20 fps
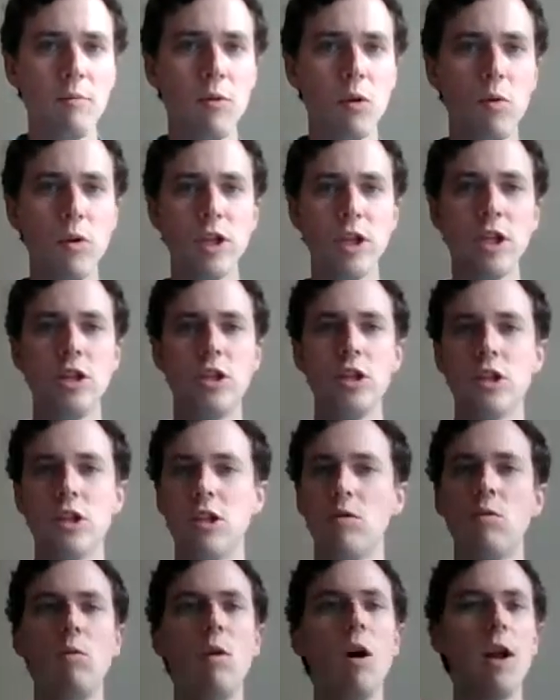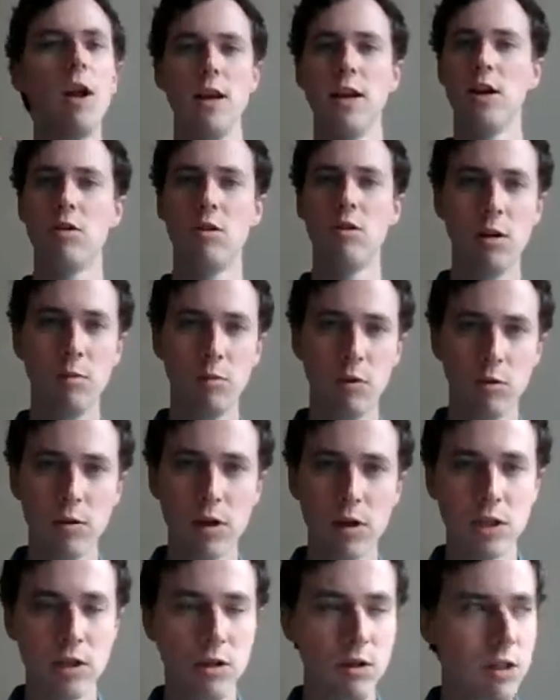which is just what an incredible
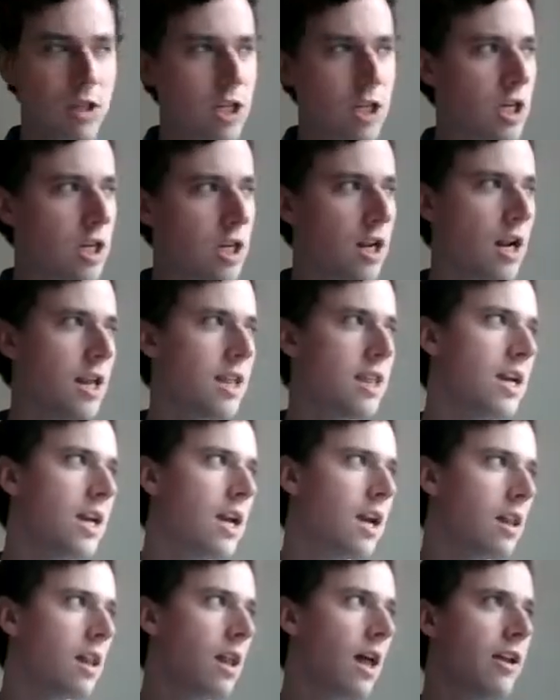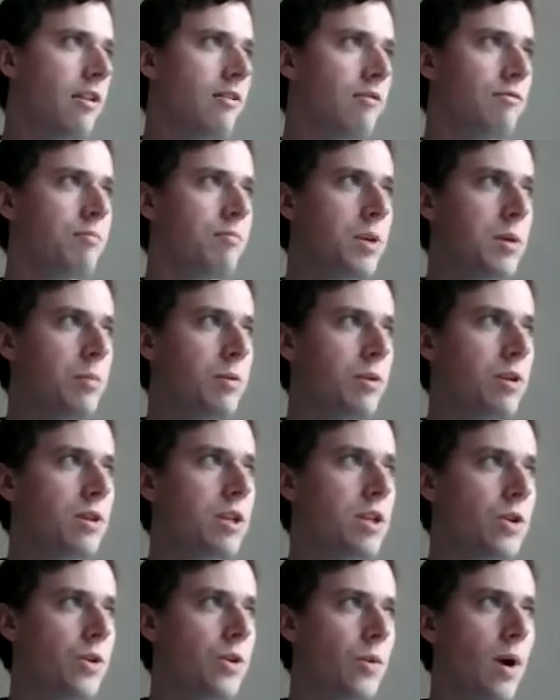rich tradition. And I think a lot of people in
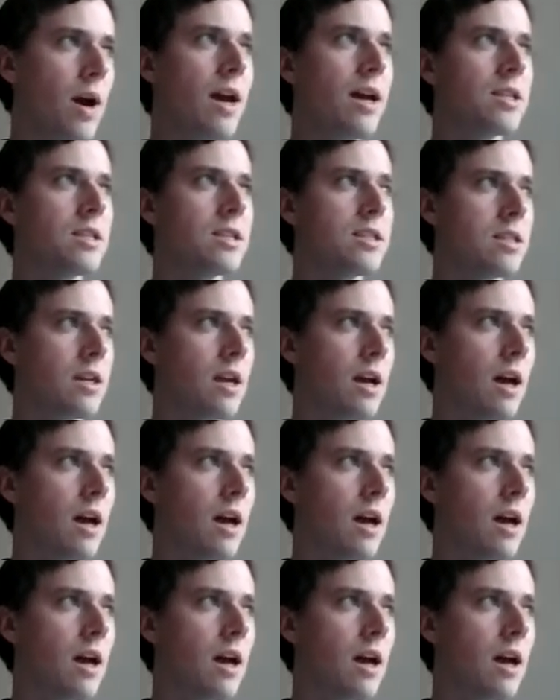the U.S.